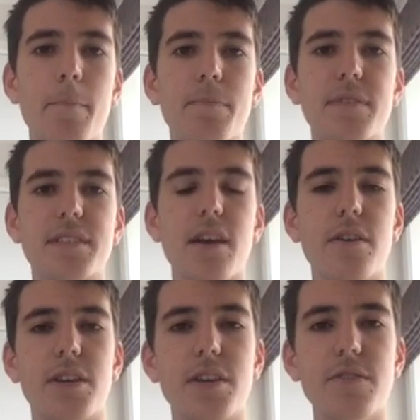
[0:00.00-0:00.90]
So
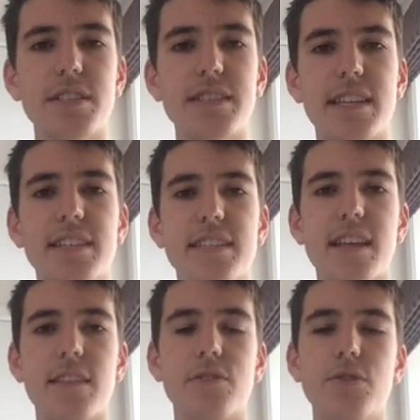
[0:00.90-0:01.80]
Heuristic is
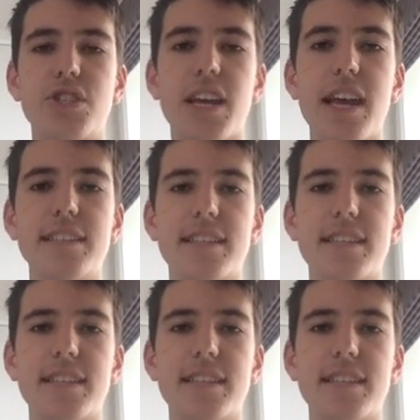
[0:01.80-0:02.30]
another good chance,